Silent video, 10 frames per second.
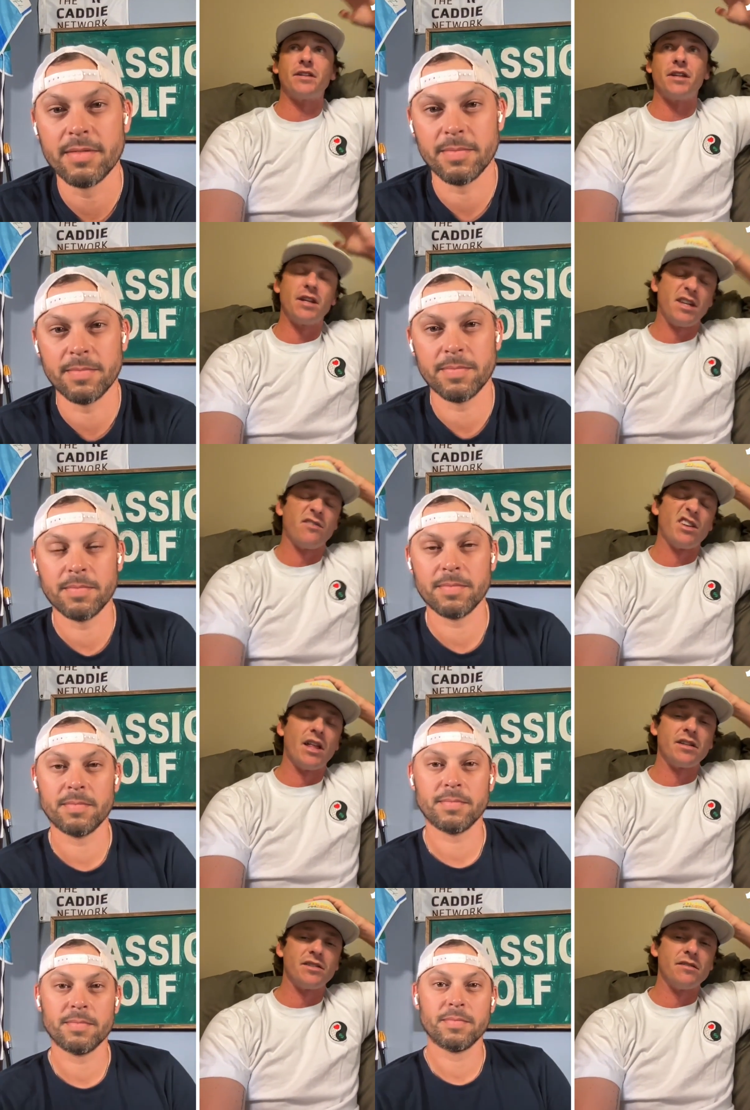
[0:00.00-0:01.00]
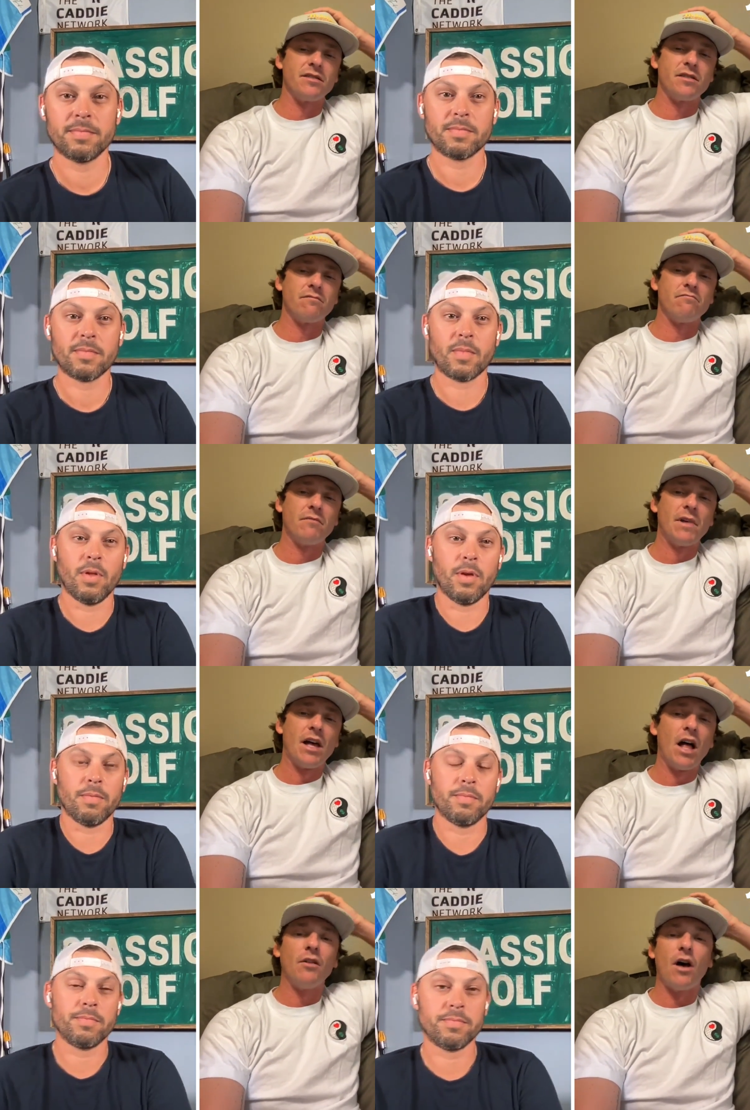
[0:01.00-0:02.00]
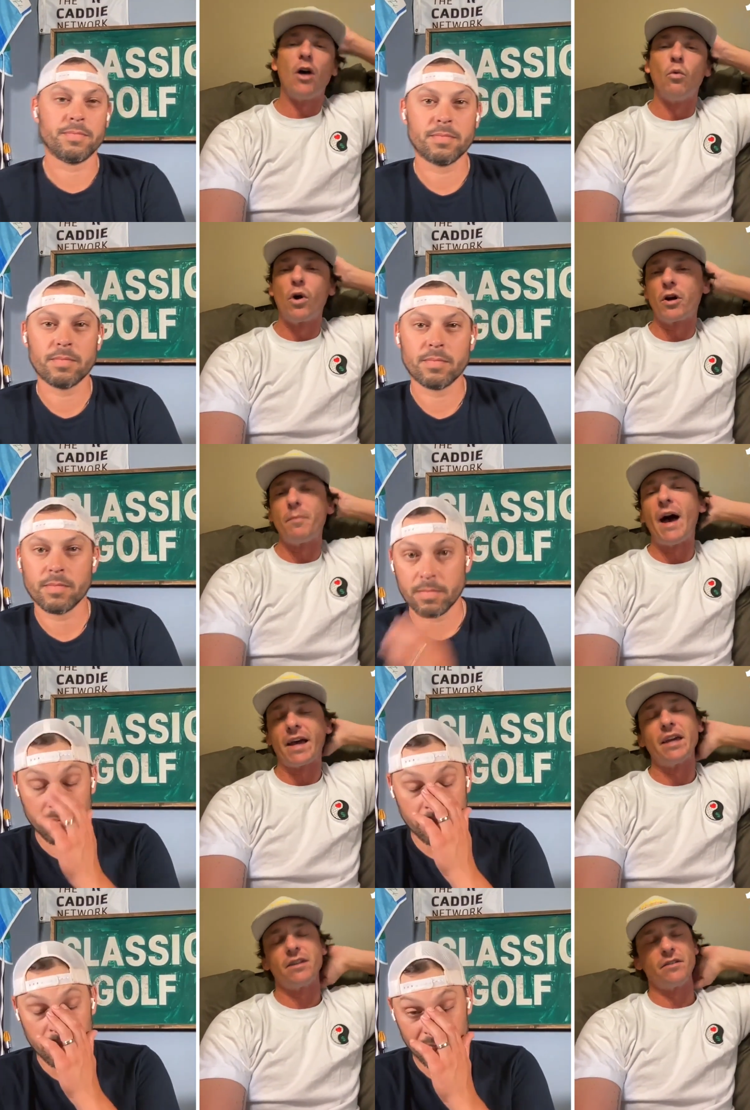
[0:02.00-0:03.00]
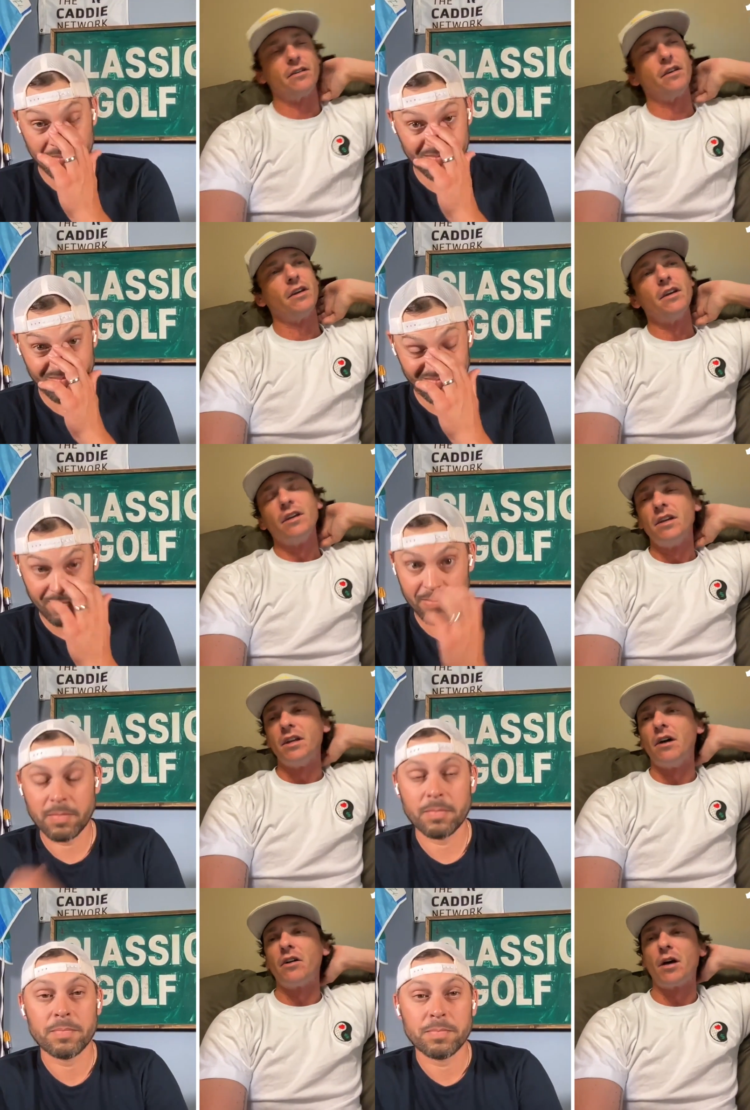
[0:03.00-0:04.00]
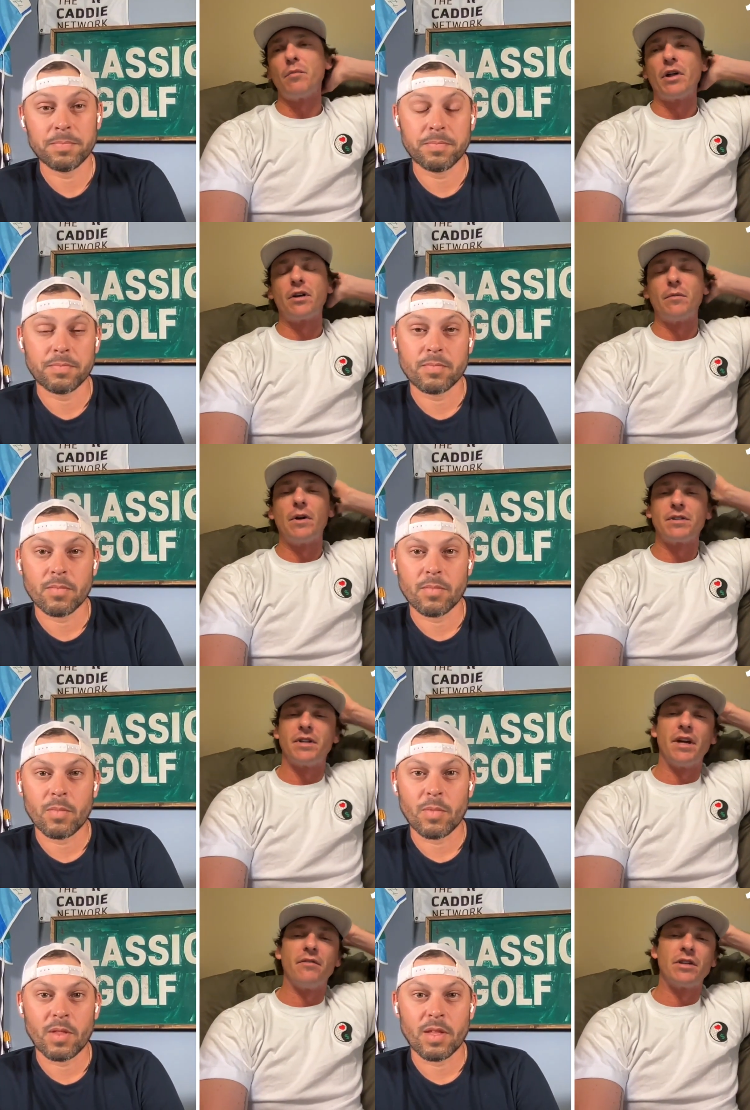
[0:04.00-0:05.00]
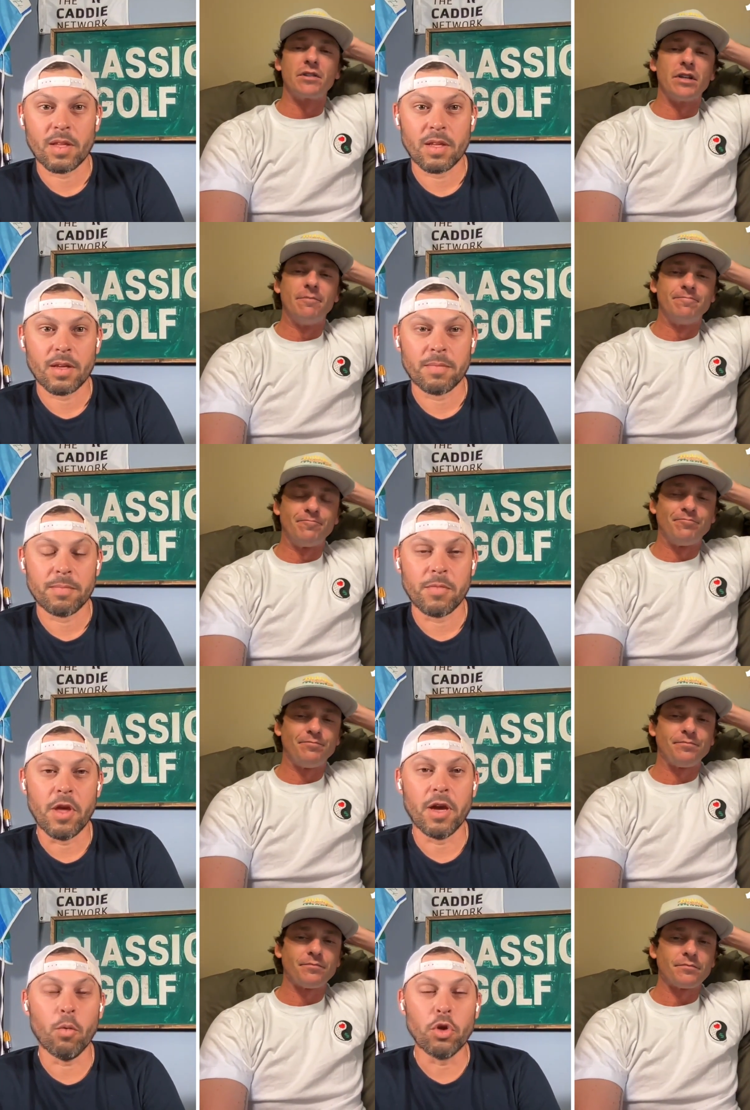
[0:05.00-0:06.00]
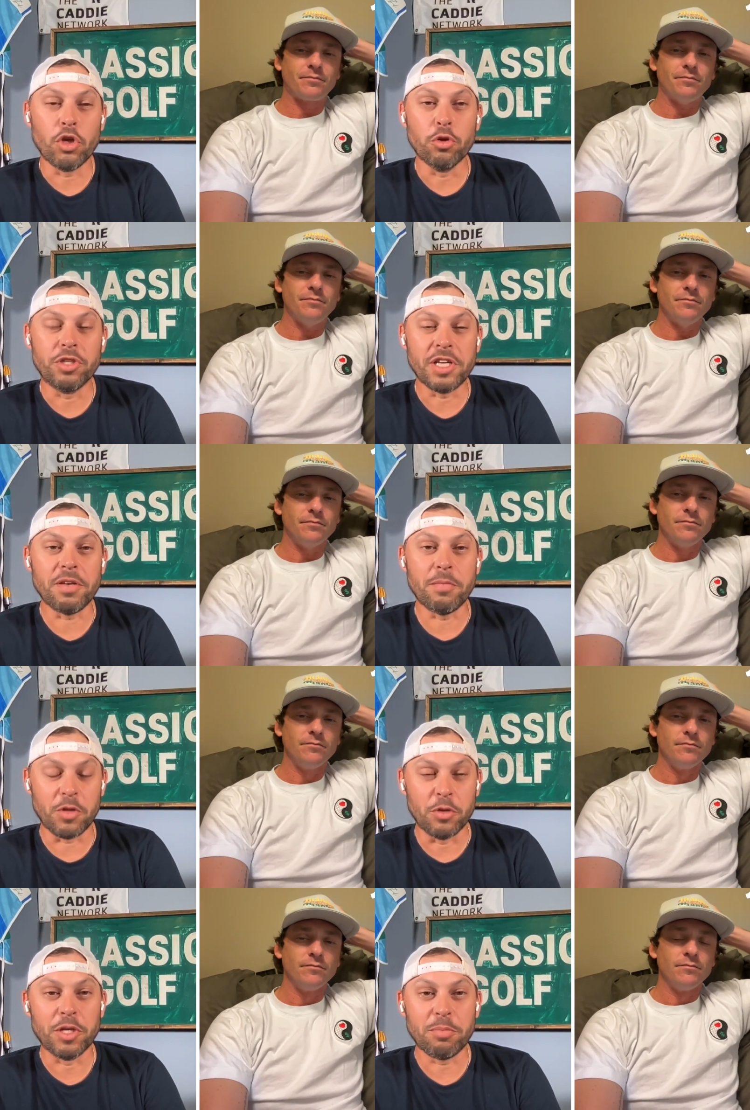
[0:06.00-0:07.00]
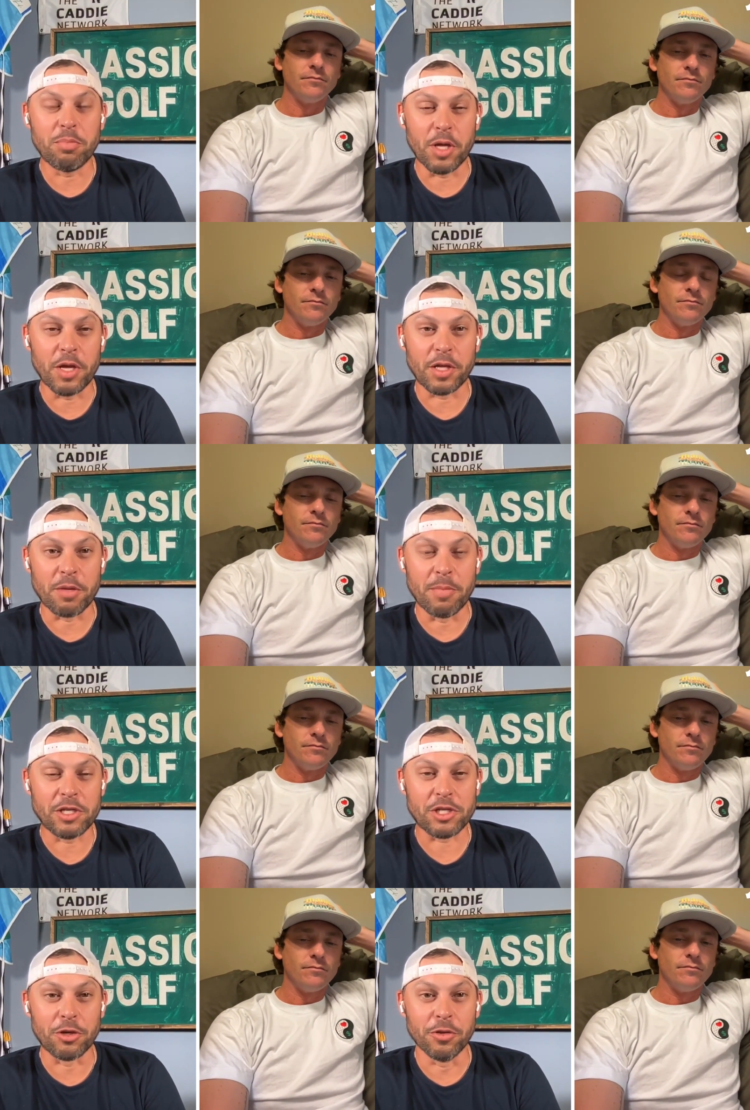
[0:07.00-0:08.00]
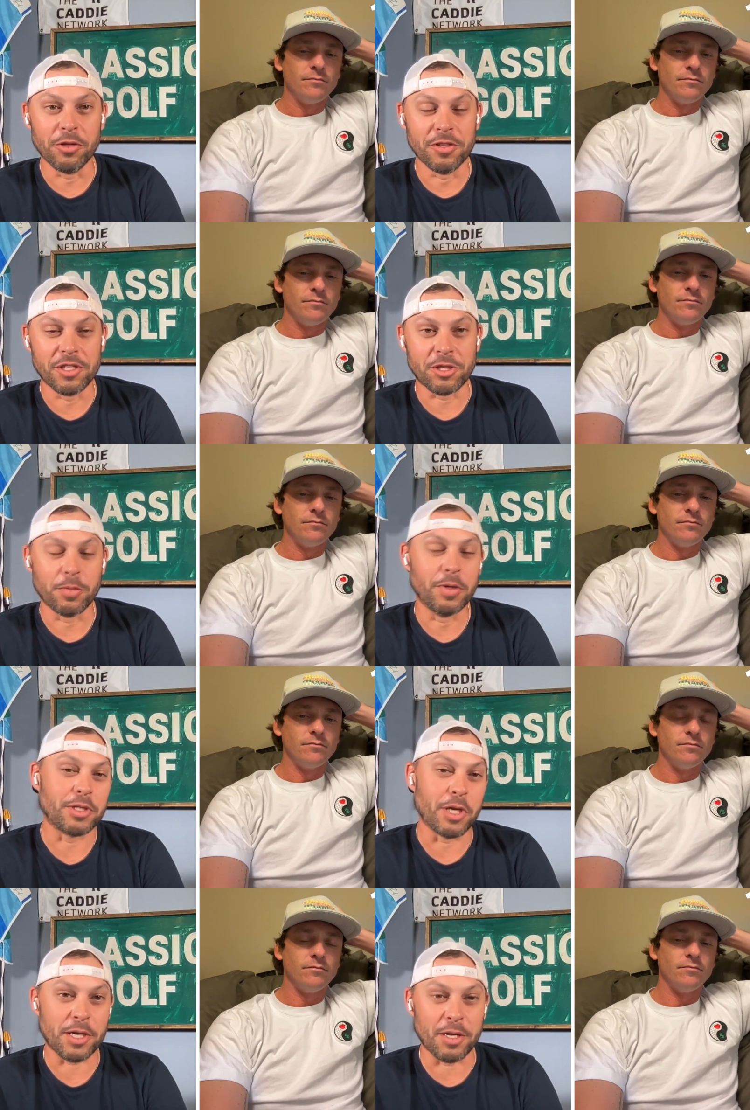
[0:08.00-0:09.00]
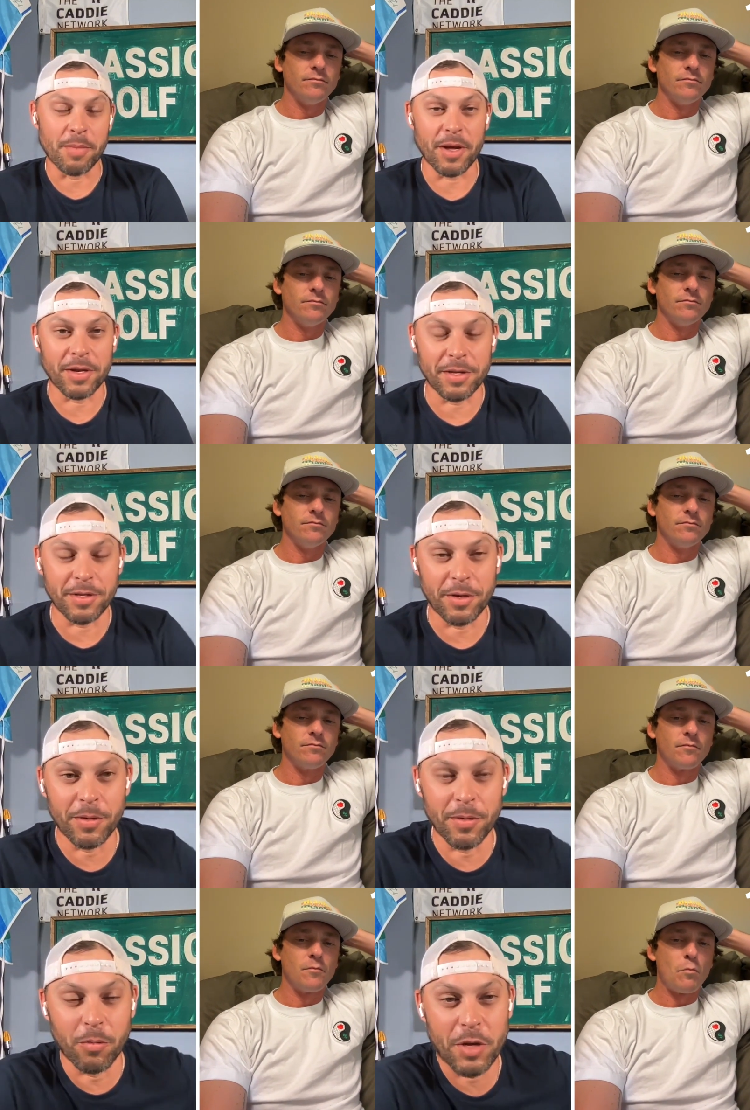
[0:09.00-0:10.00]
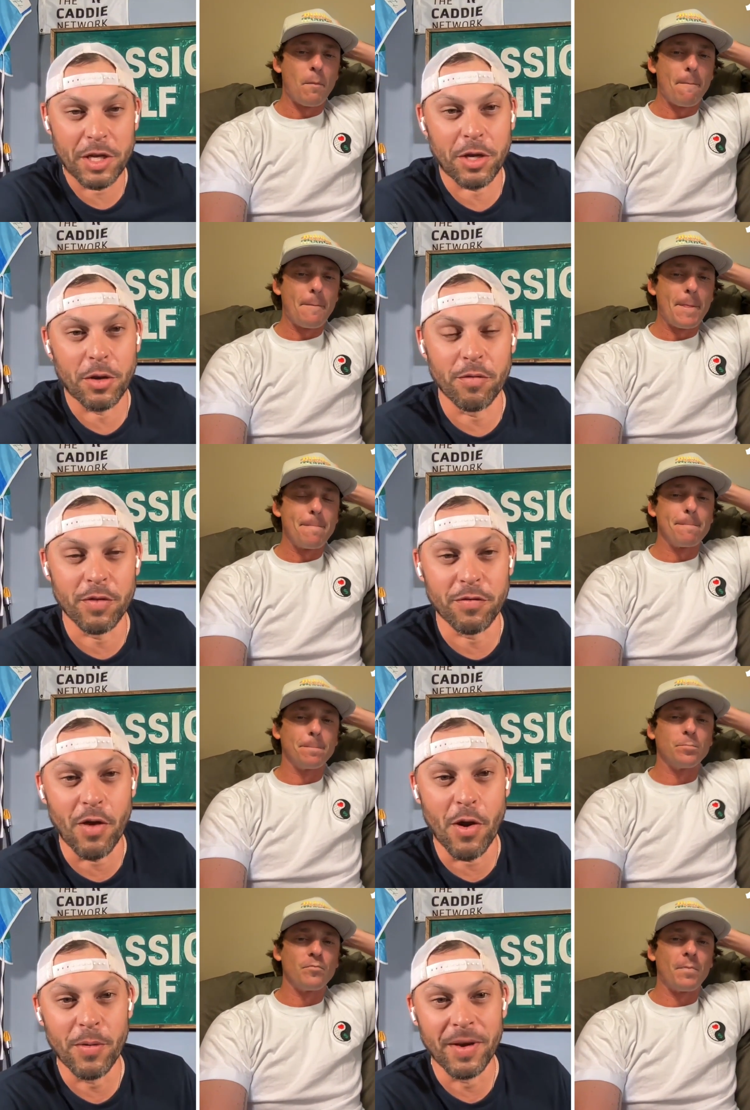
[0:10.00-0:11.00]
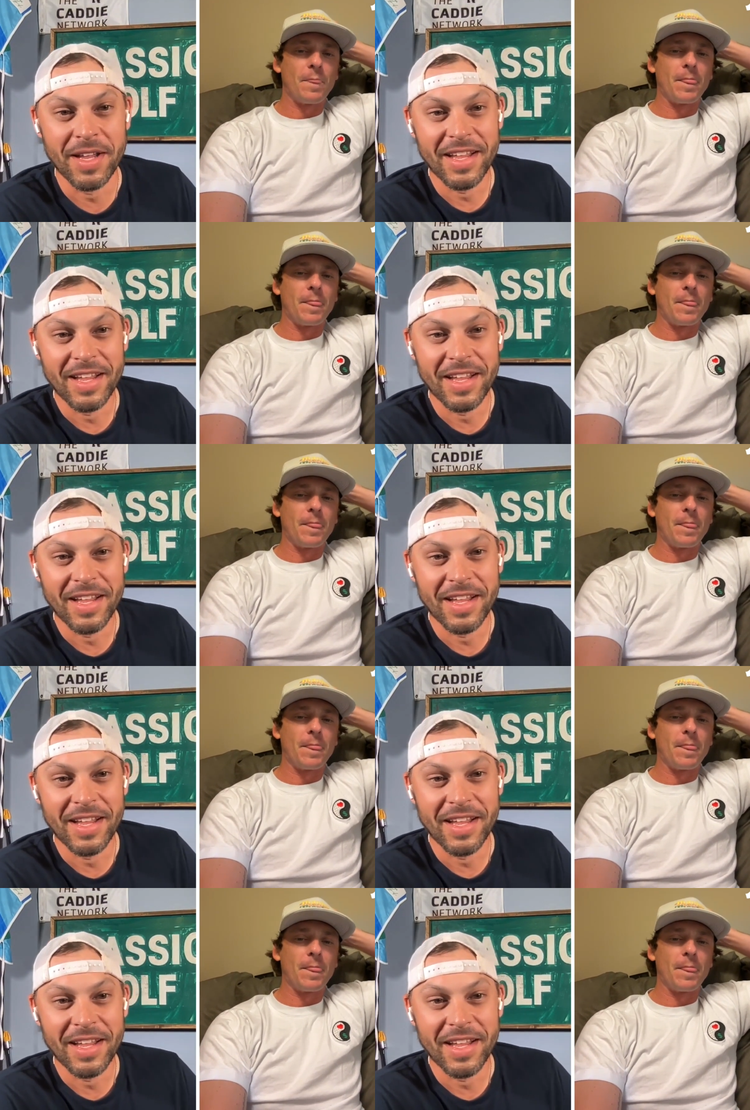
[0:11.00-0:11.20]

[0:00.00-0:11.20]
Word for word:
Speaker 1: and, and, giving lessons, and yeah. I'll I'll work back into you know a couple hundred balls a day eventually.
Speaker 2: Yeah, well, you did you did play like you mentioned earlier this year. We were talking about it, you know, a week ago over the phone,